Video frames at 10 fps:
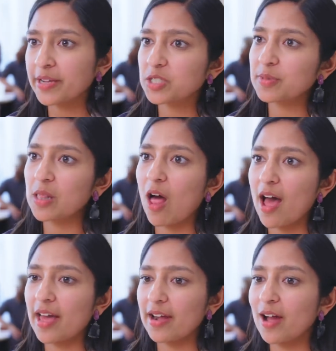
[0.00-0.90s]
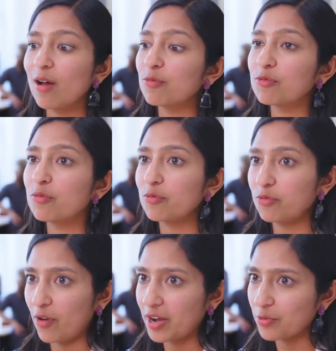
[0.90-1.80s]
It reminds me a lot of
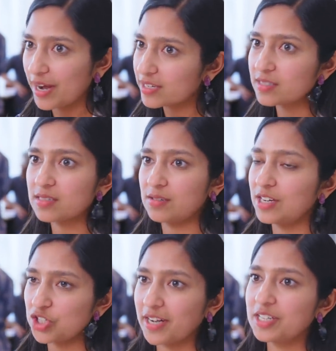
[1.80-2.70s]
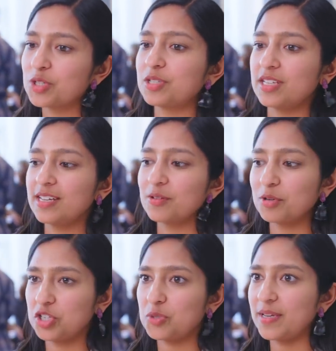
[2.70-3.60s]
fried rice in Chinese
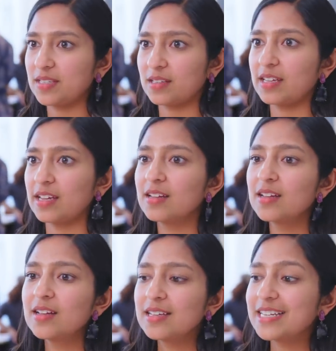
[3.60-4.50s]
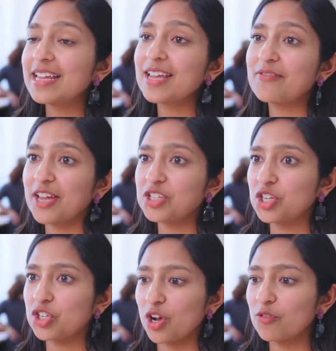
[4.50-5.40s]
cuisine, which is basically taking
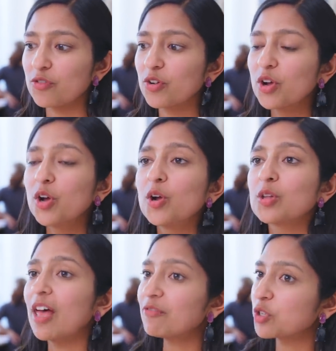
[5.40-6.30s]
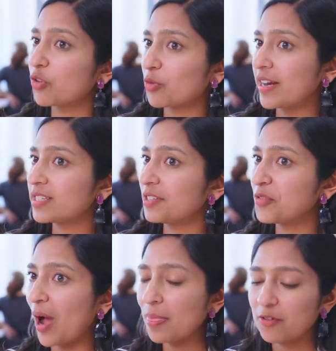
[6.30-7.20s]
advantage of leftover rice
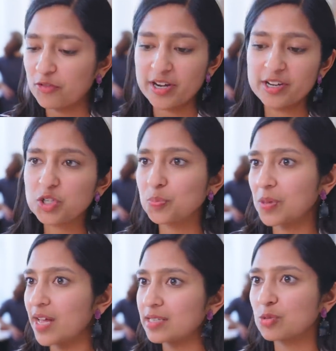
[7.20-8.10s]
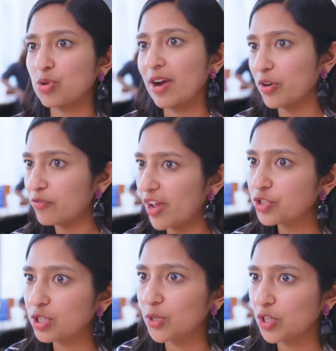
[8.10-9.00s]
that you've got in the fridge, plus whatever
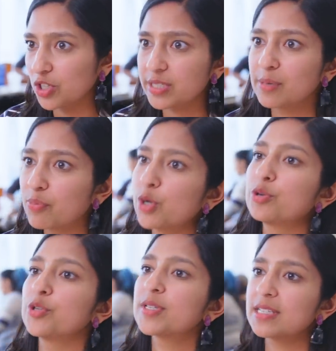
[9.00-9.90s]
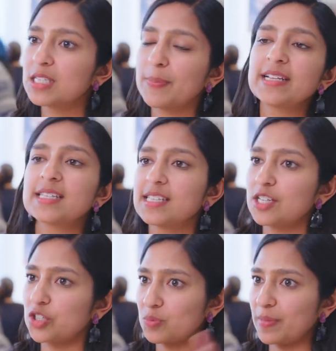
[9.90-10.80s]
vegetables and produce and
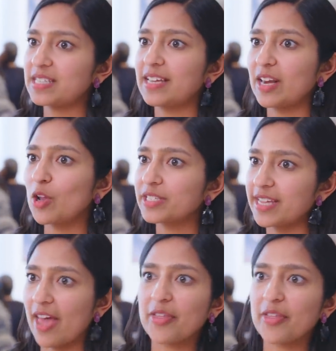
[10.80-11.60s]
spices, and just mixing it all